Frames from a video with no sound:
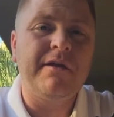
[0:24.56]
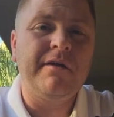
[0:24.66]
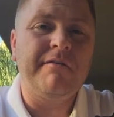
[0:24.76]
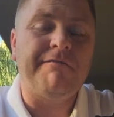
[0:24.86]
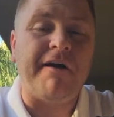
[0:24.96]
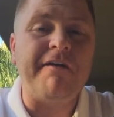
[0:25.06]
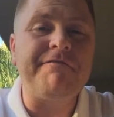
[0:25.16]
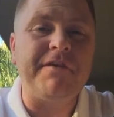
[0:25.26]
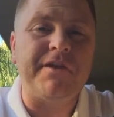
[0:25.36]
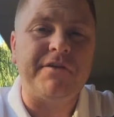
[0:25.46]
five
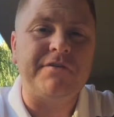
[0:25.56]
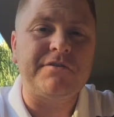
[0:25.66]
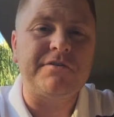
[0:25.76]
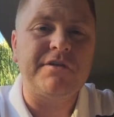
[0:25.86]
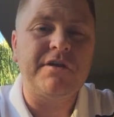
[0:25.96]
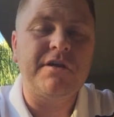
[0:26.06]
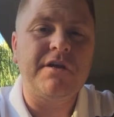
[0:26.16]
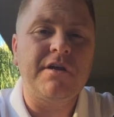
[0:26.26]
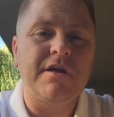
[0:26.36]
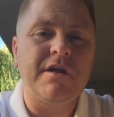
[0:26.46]
figures
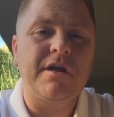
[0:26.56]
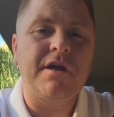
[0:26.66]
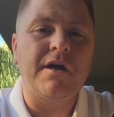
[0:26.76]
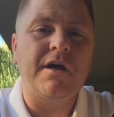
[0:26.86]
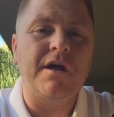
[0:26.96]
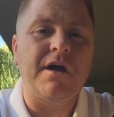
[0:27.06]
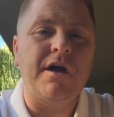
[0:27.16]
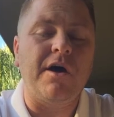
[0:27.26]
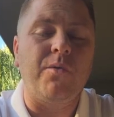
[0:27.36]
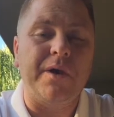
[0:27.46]

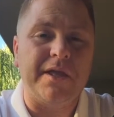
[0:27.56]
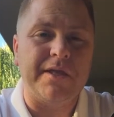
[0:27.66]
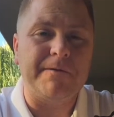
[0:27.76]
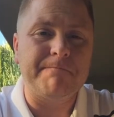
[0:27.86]
a week?